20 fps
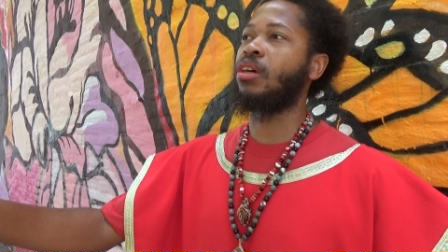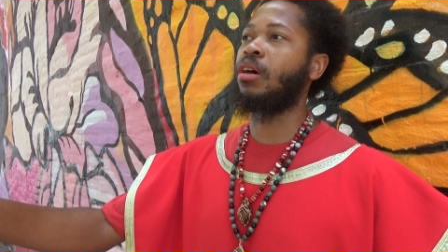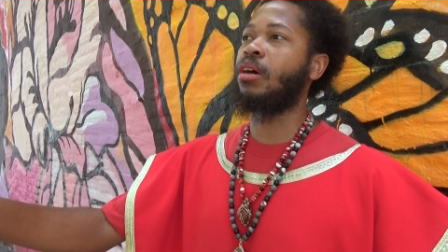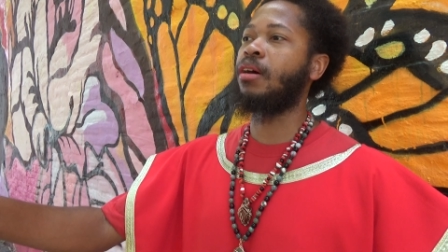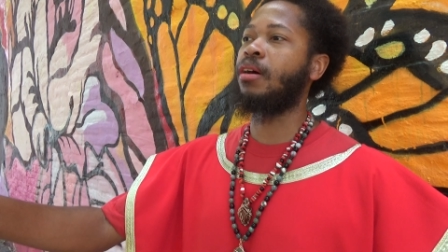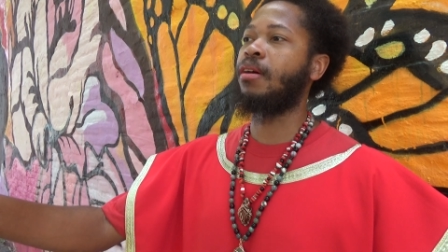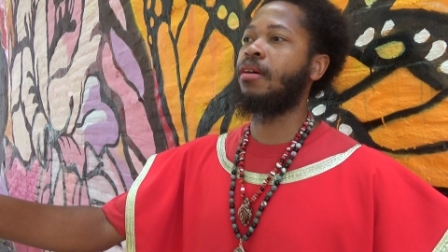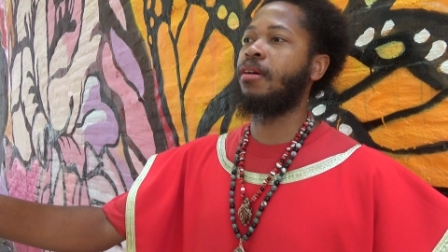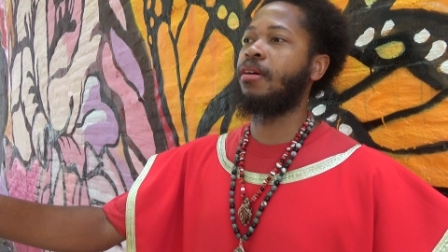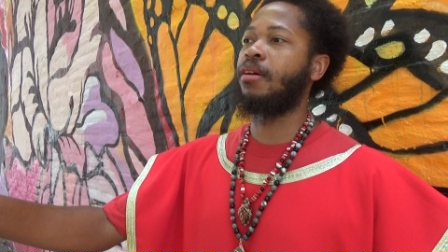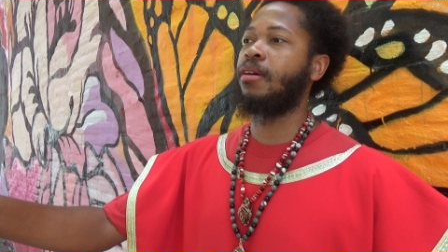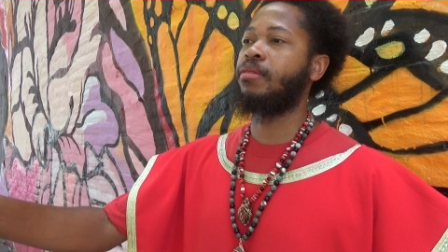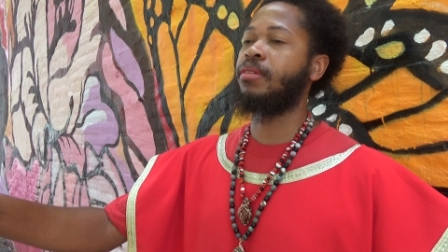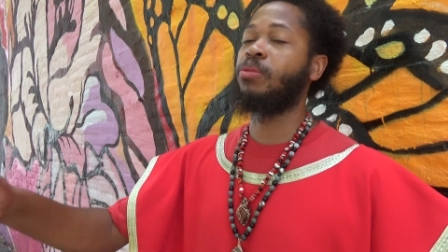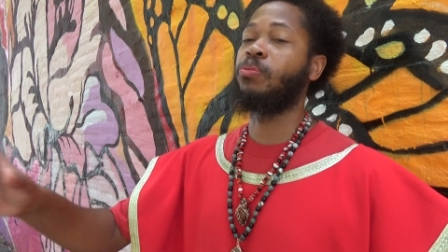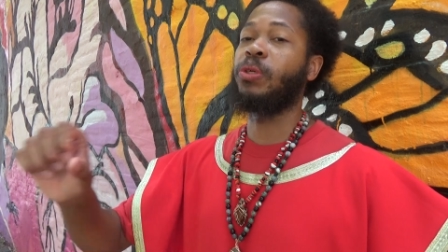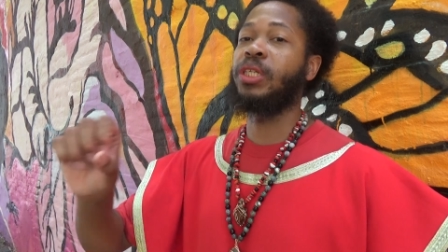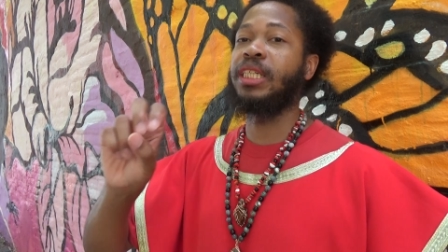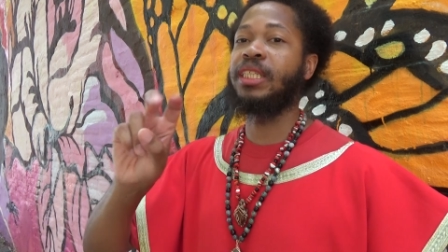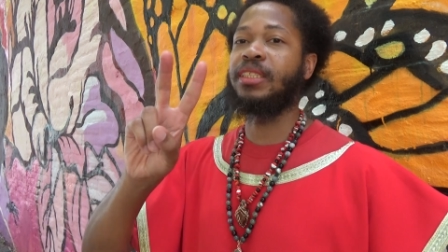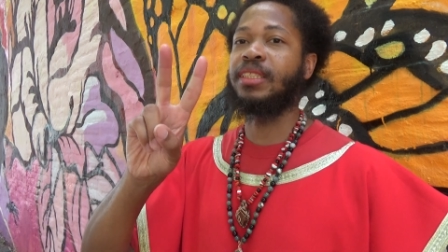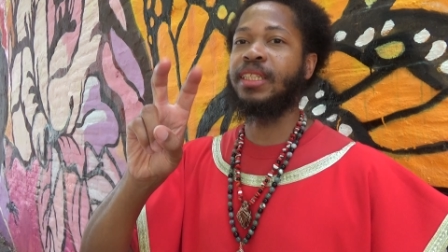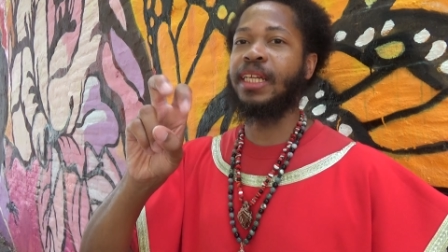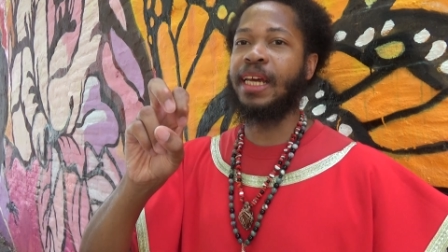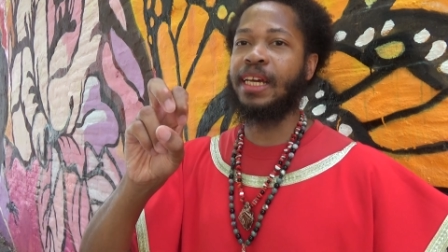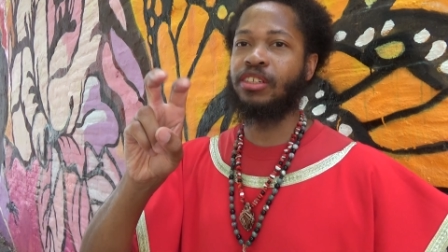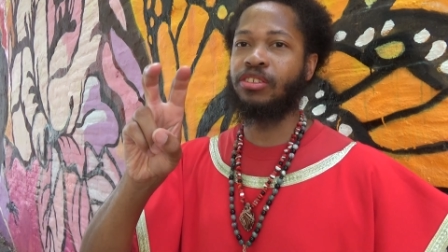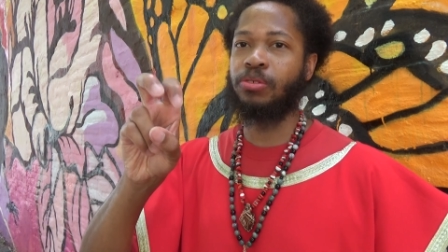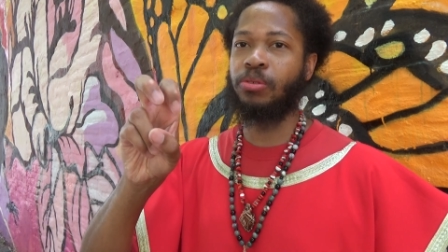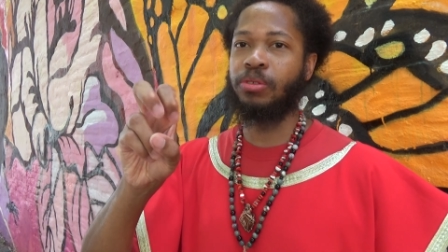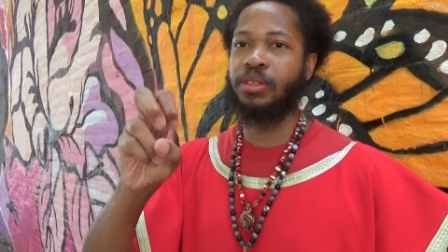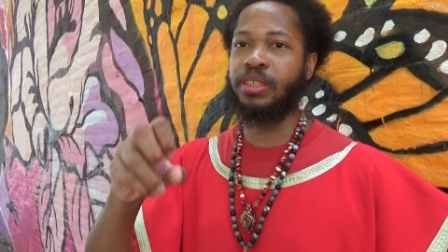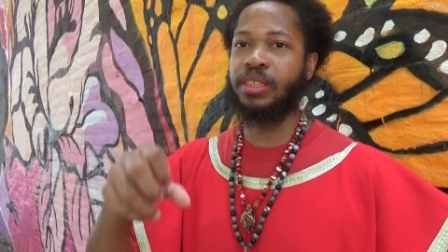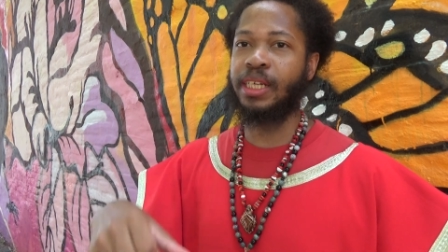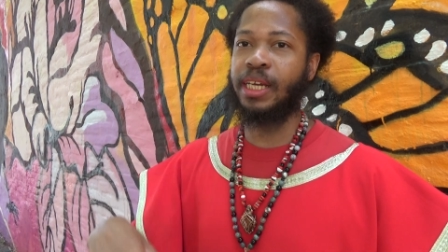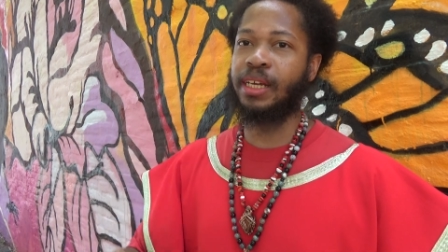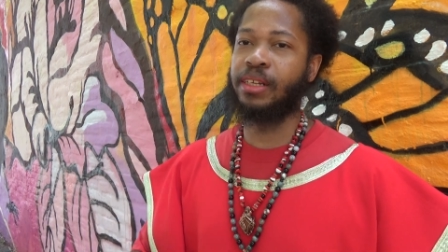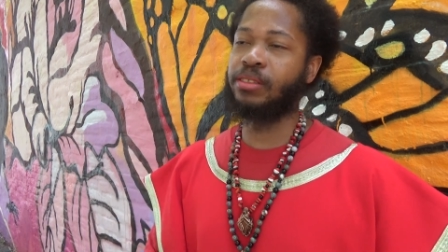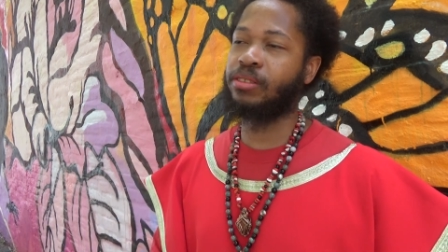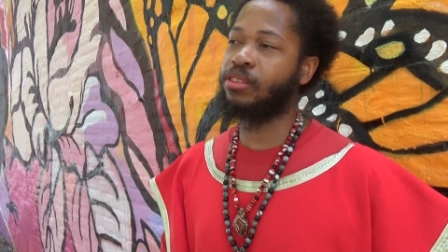uh with these natural
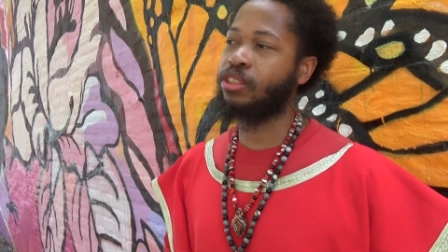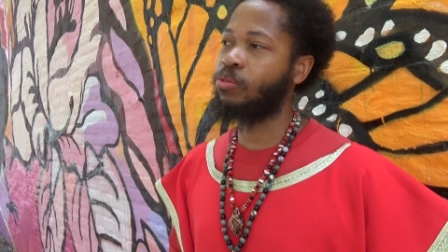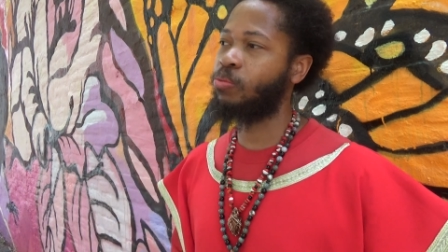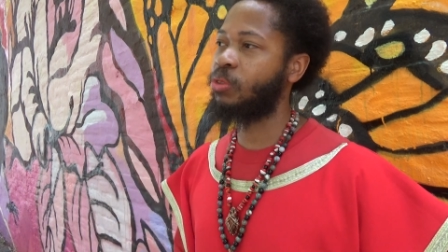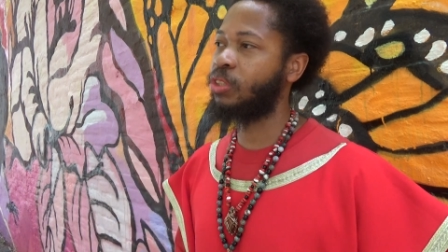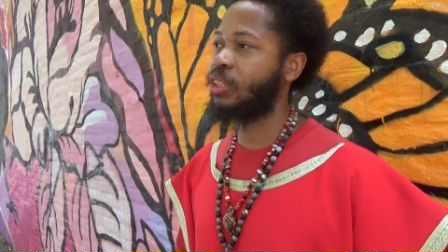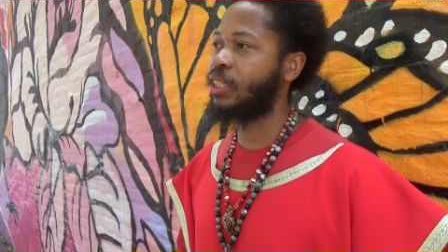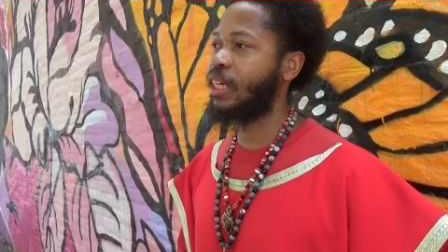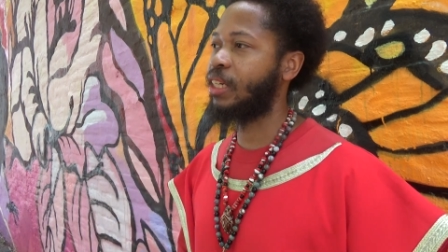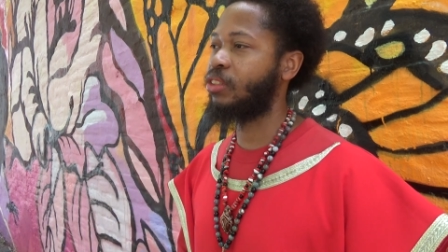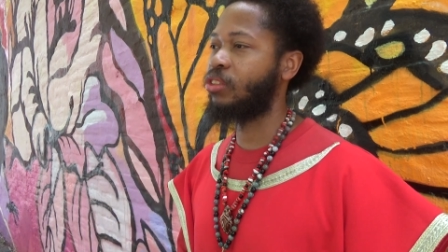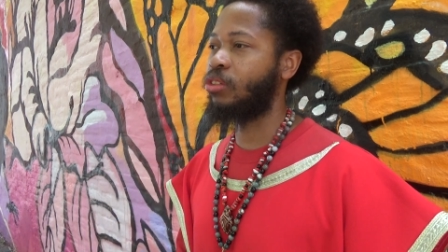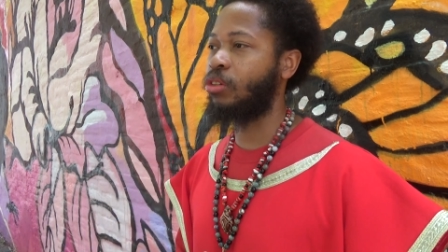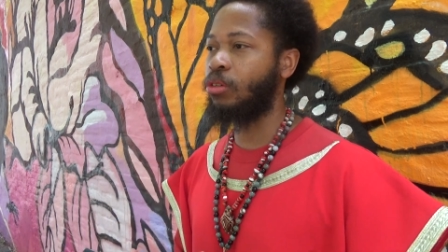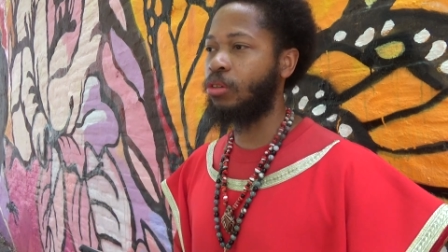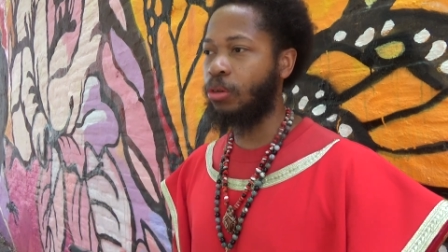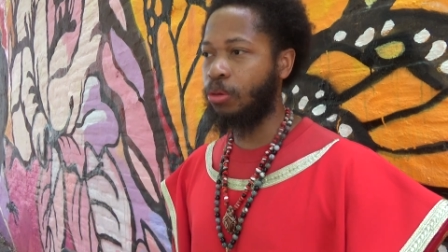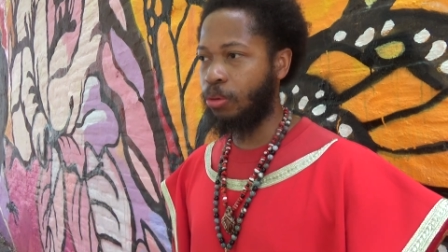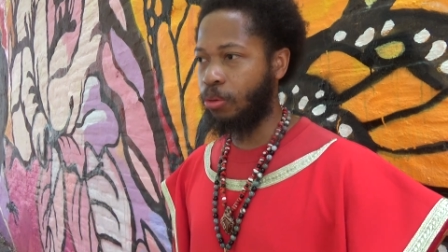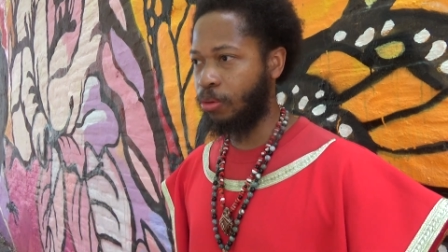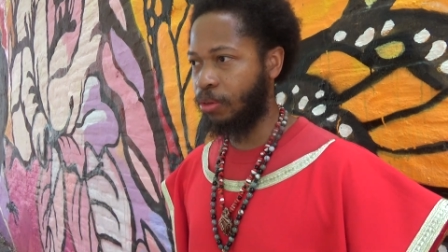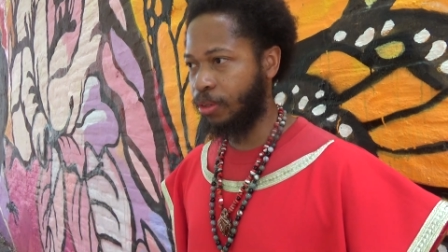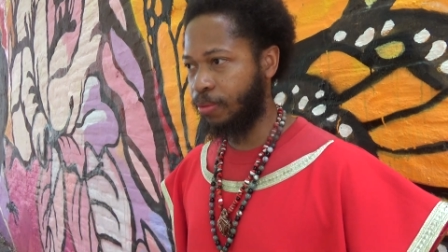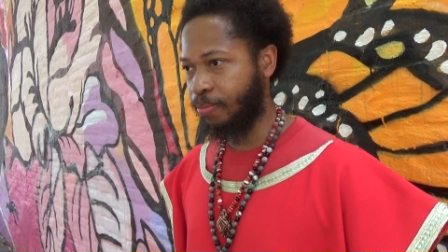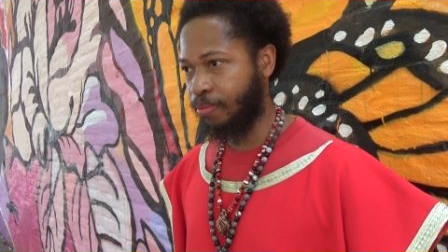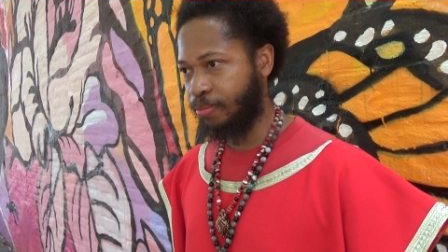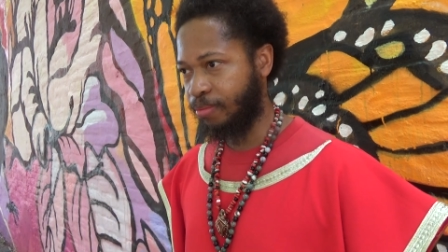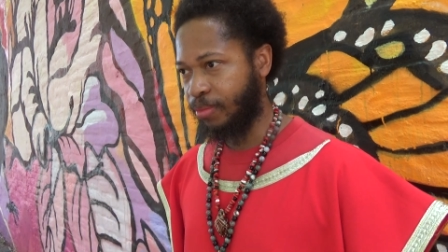disasters, which that's the Lord,